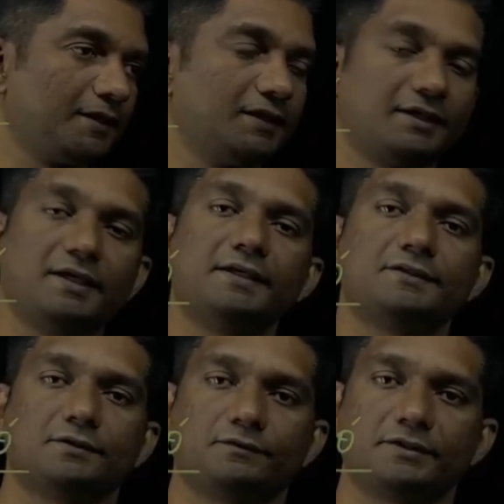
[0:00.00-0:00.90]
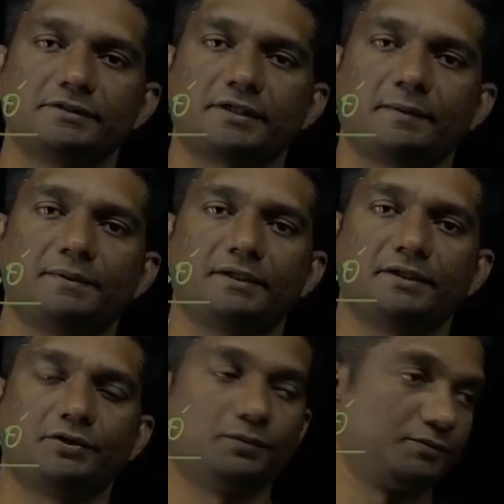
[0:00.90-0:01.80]
radius of this
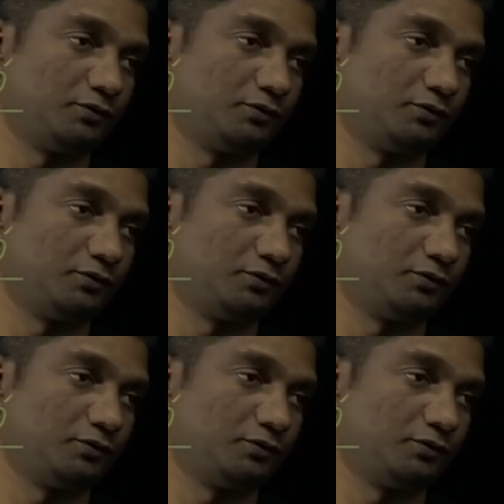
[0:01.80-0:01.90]
capillary tube.